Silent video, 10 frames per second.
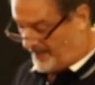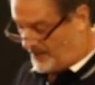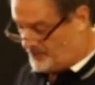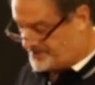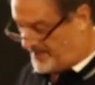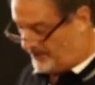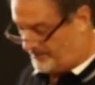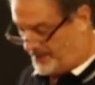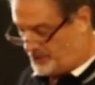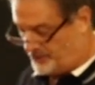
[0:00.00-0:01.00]
He was telling
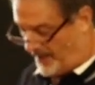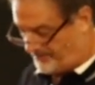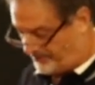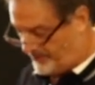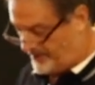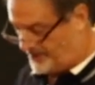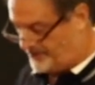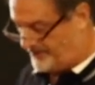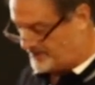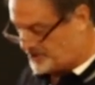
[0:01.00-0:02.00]
me, you're not pretty,
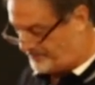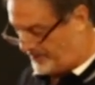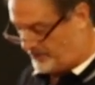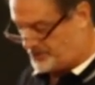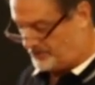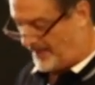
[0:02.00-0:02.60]
you're not spiritual